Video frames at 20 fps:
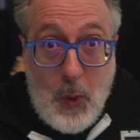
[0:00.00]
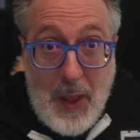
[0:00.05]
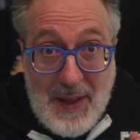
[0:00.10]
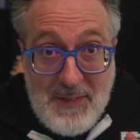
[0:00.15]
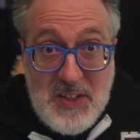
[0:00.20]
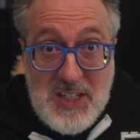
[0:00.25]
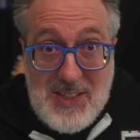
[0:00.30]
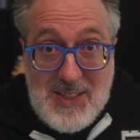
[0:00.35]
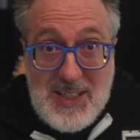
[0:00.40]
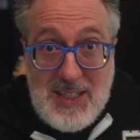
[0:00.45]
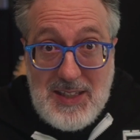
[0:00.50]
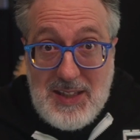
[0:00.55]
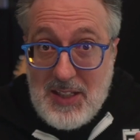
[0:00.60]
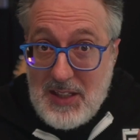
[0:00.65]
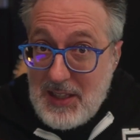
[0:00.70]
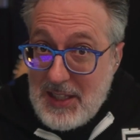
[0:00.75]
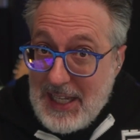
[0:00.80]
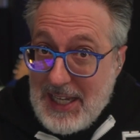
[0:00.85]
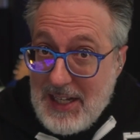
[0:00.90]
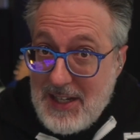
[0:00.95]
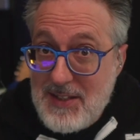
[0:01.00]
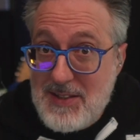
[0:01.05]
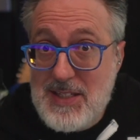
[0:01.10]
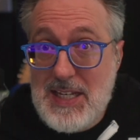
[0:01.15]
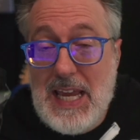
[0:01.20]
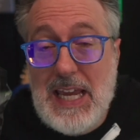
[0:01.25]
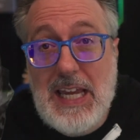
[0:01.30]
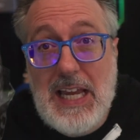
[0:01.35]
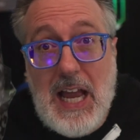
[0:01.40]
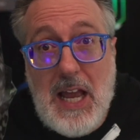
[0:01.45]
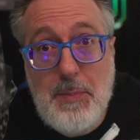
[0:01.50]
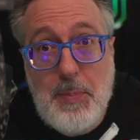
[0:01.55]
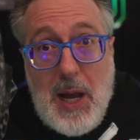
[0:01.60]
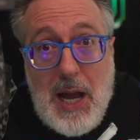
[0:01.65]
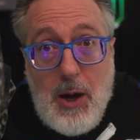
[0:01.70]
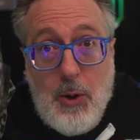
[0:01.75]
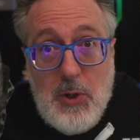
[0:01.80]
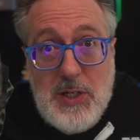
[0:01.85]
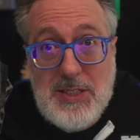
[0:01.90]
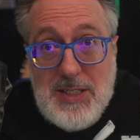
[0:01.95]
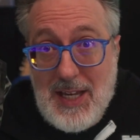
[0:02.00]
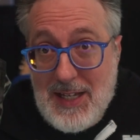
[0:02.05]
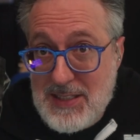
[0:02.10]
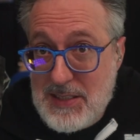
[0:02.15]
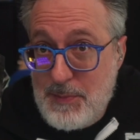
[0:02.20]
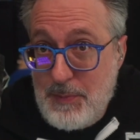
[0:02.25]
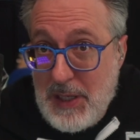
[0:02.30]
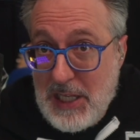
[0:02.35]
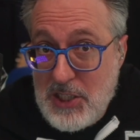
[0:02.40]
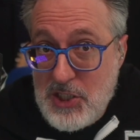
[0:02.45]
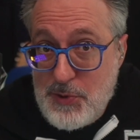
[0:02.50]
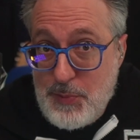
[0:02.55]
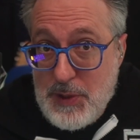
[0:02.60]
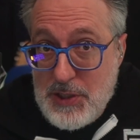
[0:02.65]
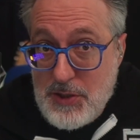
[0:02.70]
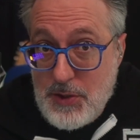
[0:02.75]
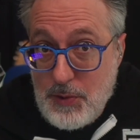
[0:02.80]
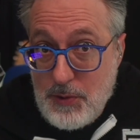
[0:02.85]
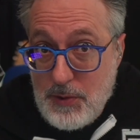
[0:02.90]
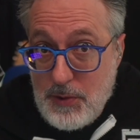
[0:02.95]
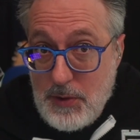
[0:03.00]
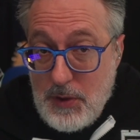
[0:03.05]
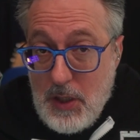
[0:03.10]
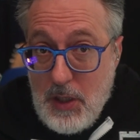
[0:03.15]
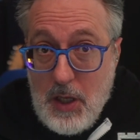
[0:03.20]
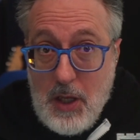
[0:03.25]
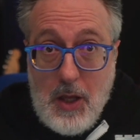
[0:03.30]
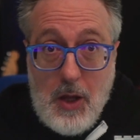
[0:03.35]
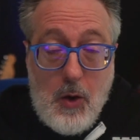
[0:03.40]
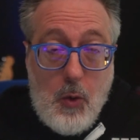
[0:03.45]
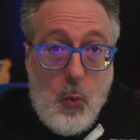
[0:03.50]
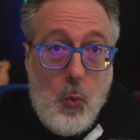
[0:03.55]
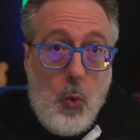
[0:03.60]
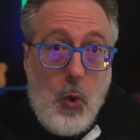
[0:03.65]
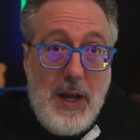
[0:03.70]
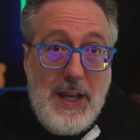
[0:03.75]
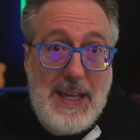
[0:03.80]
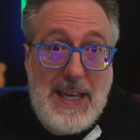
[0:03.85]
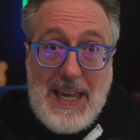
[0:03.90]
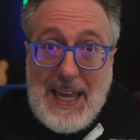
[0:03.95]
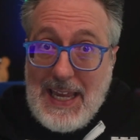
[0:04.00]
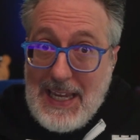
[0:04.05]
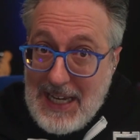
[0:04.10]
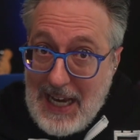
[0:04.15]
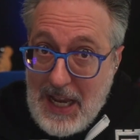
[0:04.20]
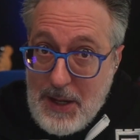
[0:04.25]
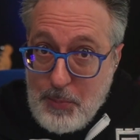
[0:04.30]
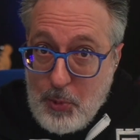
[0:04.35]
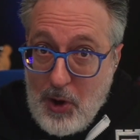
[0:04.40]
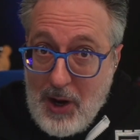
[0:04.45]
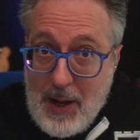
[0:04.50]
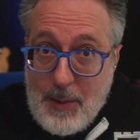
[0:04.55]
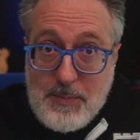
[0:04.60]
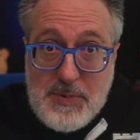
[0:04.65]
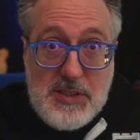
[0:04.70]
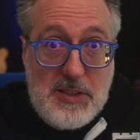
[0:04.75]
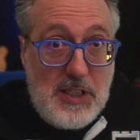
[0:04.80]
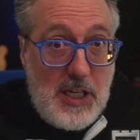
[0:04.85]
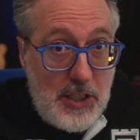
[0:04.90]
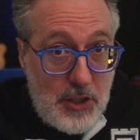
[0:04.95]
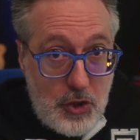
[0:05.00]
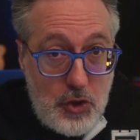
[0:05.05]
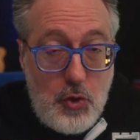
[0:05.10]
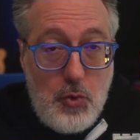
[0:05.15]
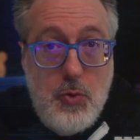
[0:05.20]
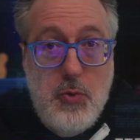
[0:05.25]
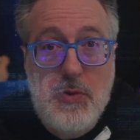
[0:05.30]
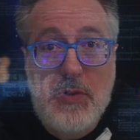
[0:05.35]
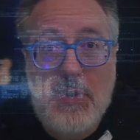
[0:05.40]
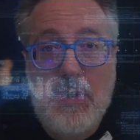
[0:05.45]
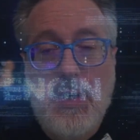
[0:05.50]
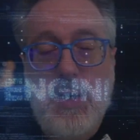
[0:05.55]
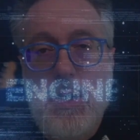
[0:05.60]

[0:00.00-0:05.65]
Have you seen the latest AI powered test management tool? What AI prompts can you use